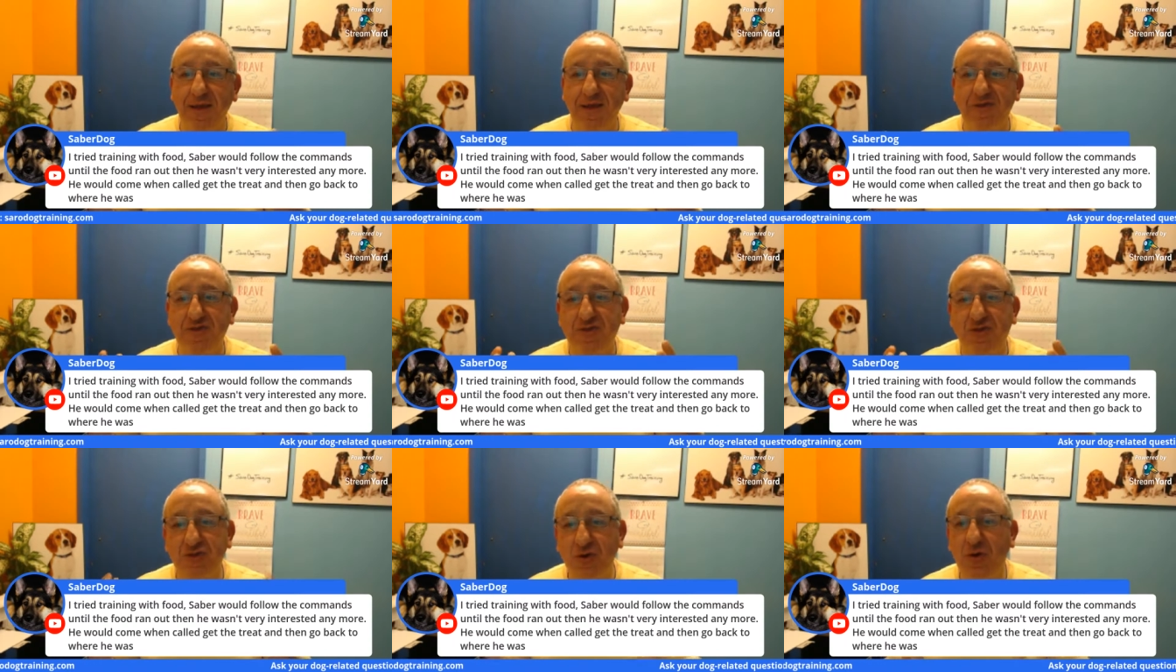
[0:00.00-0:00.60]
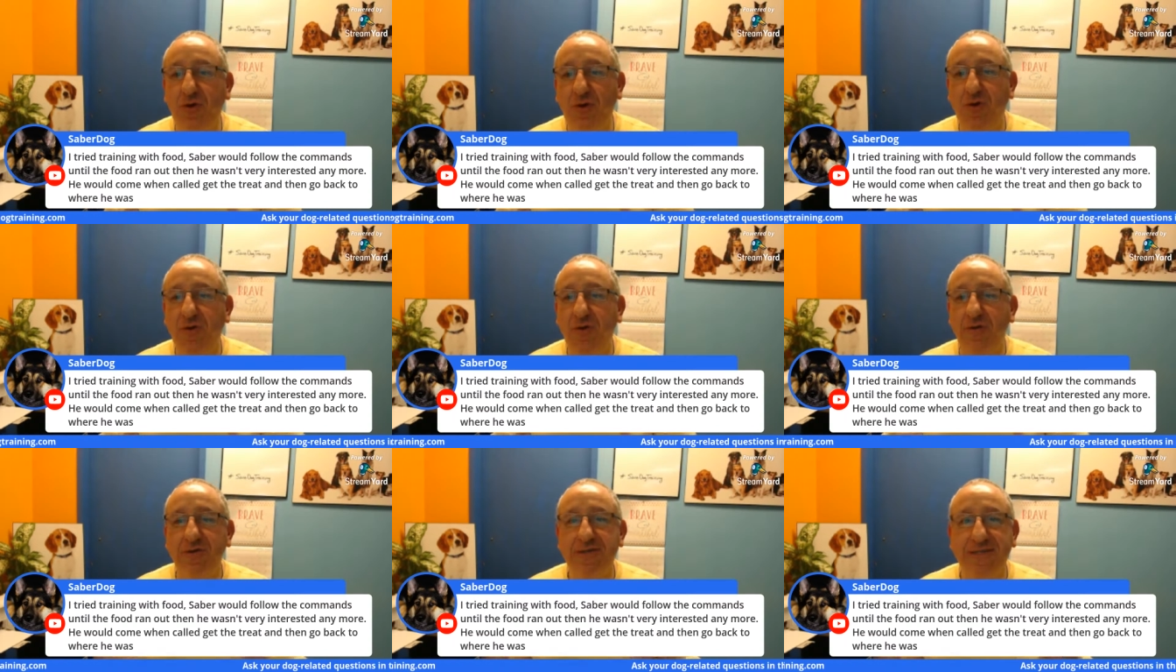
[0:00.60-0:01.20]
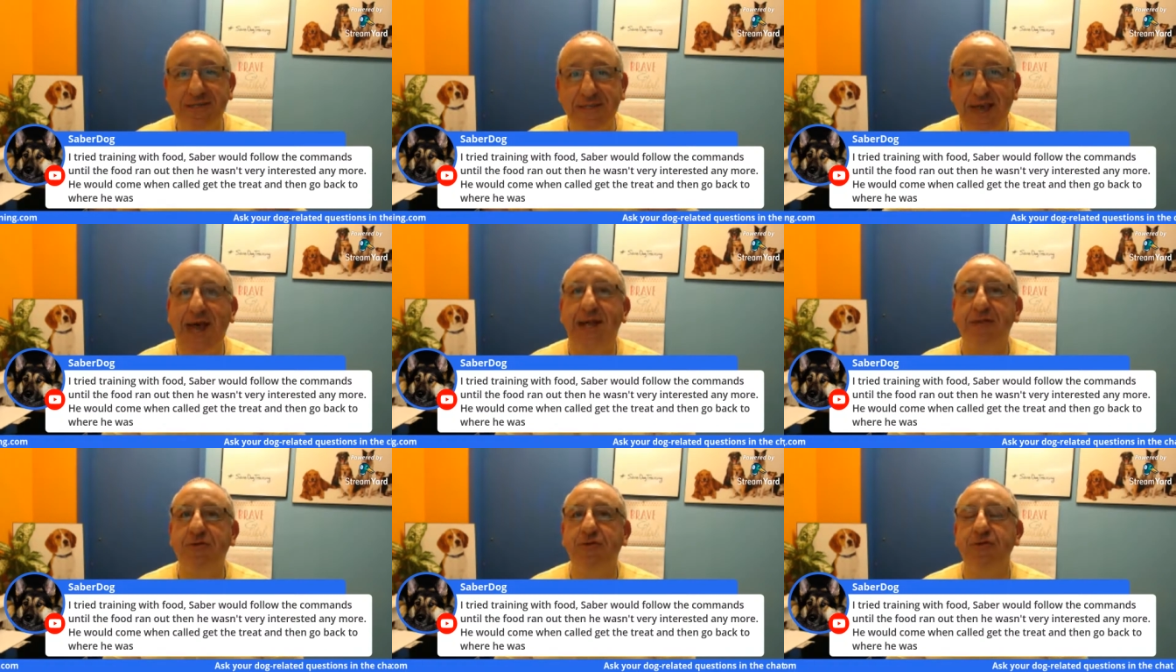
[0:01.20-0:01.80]
it's so
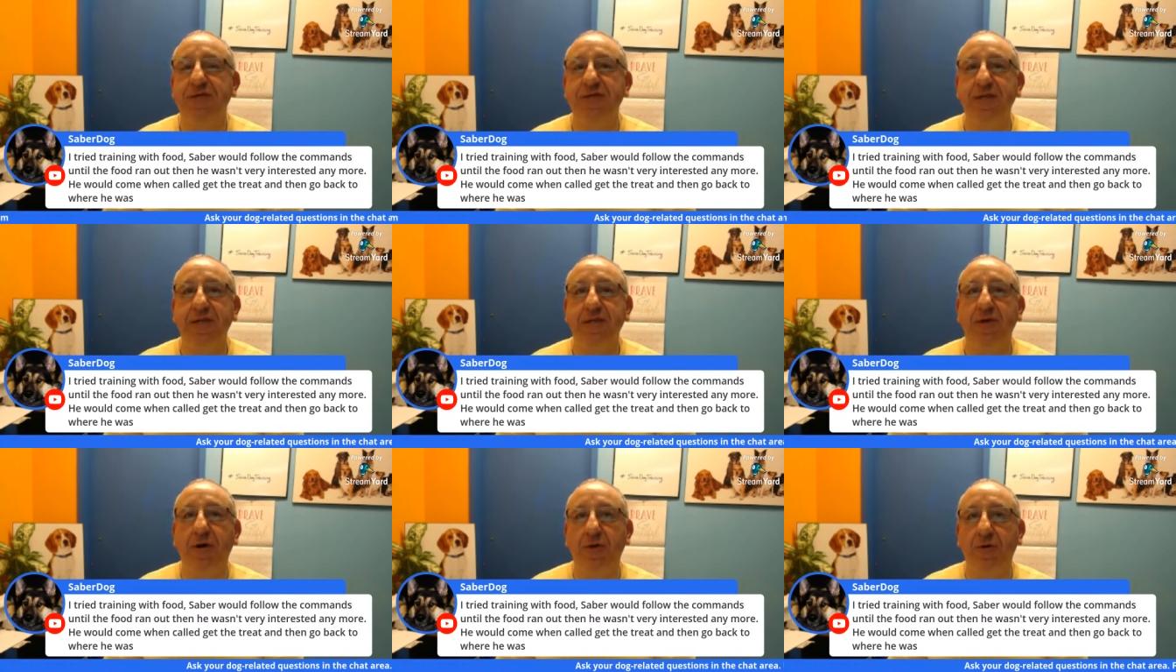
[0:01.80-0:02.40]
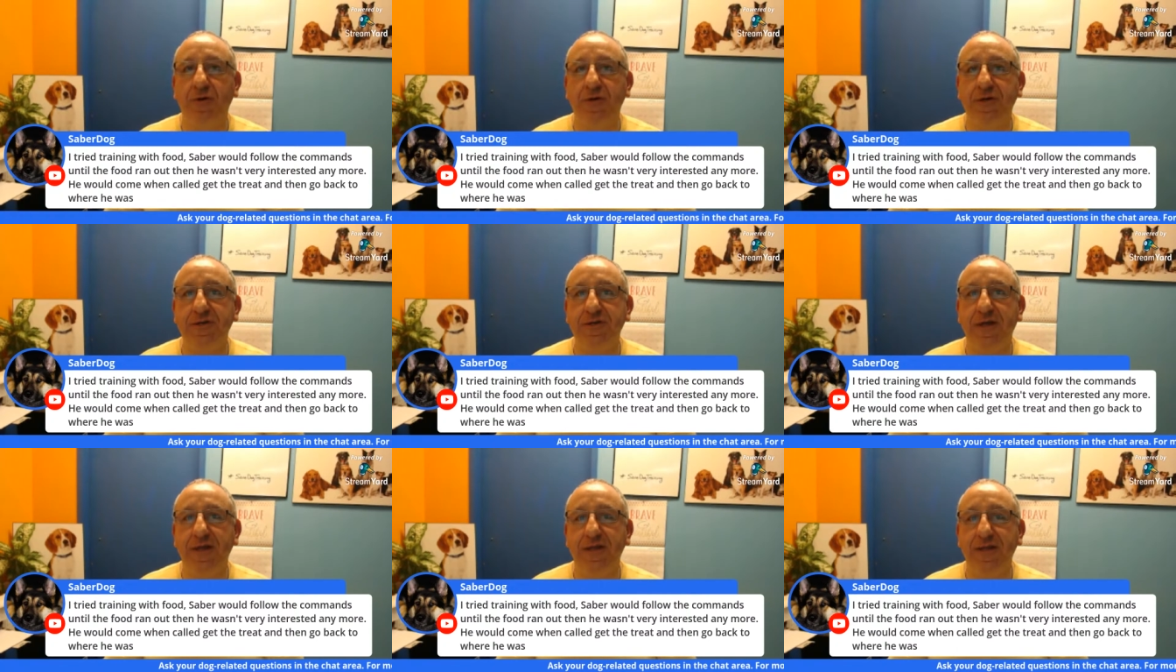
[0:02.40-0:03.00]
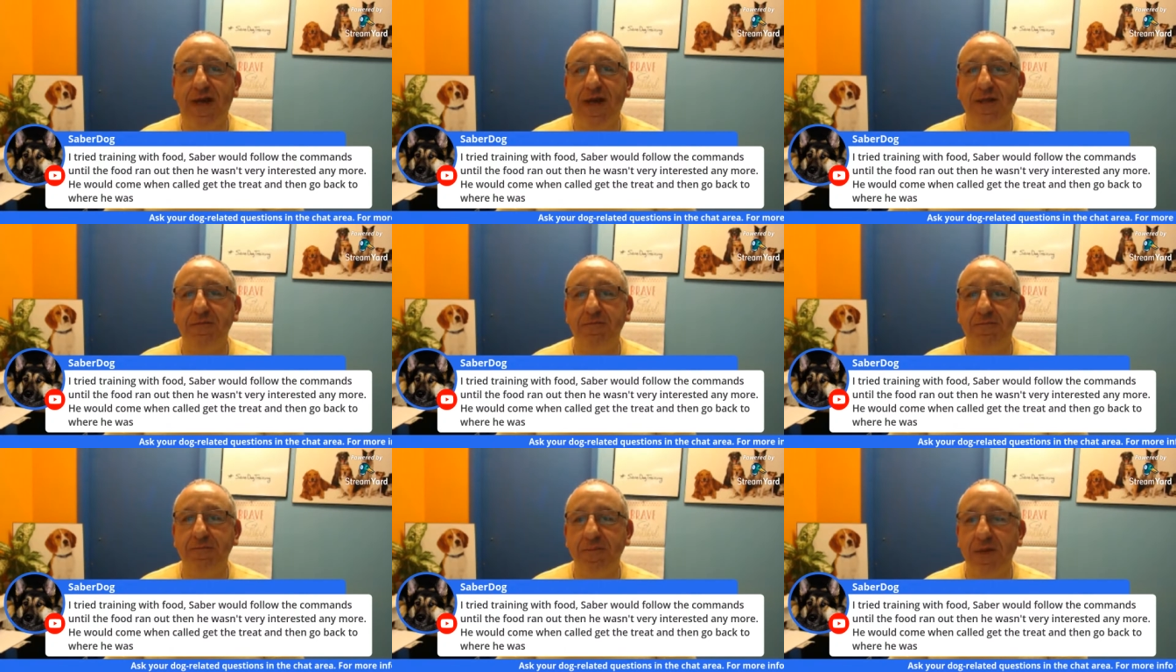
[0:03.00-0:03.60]
sad to see dog owners like that
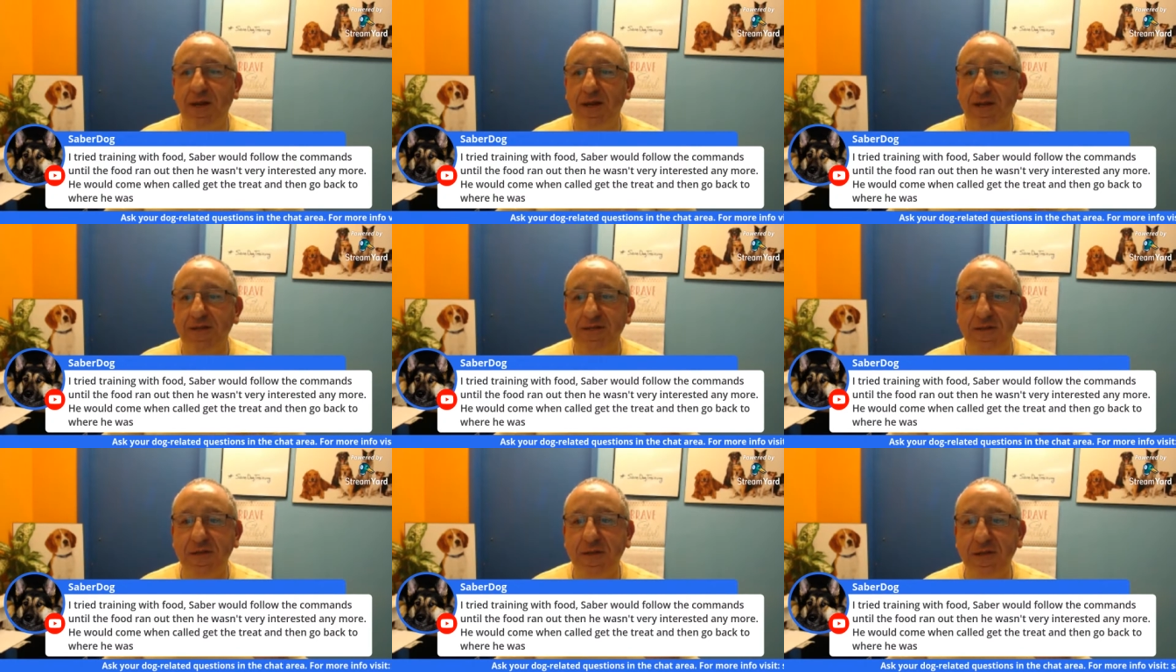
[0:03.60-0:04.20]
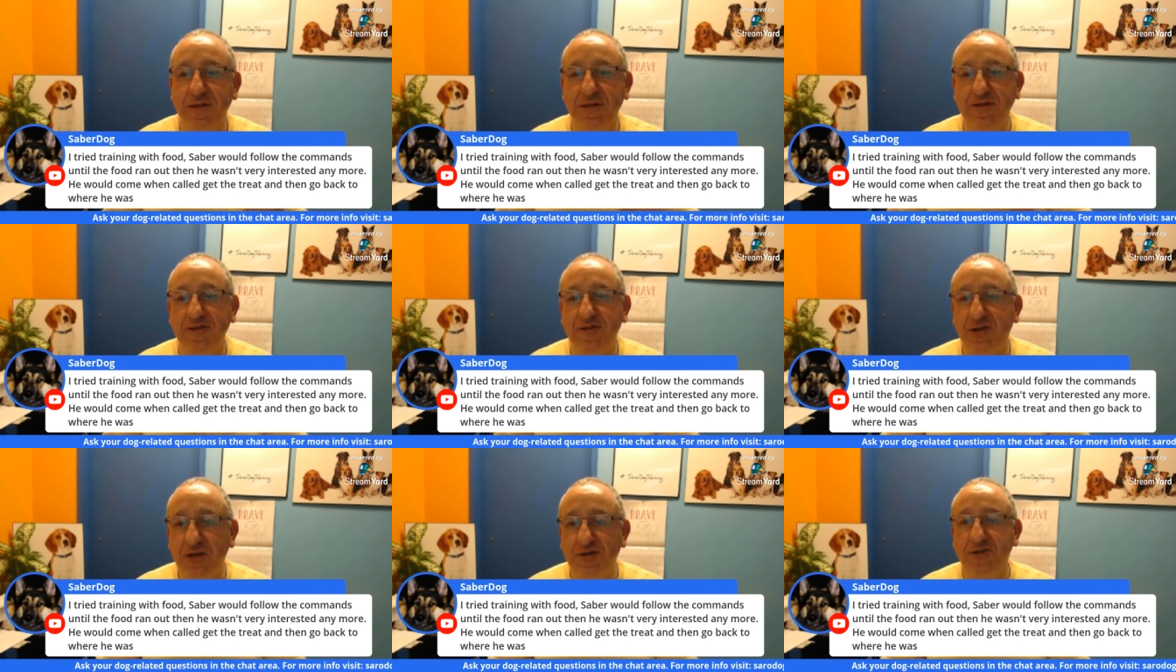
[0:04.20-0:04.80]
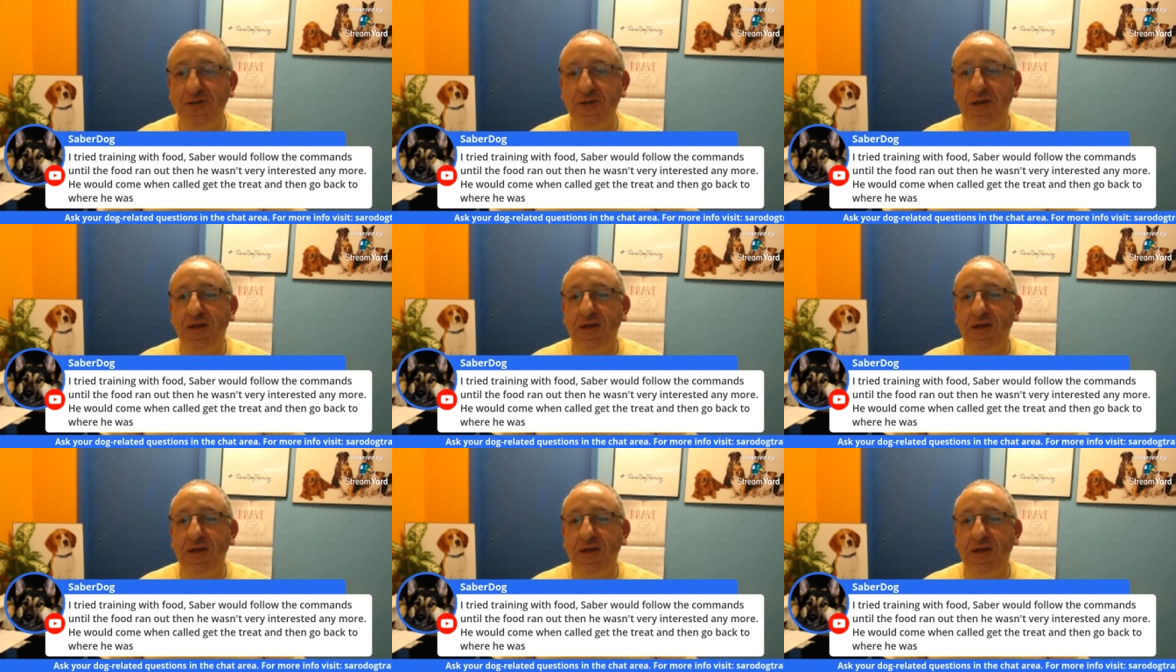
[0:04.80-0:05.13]
and it, it is just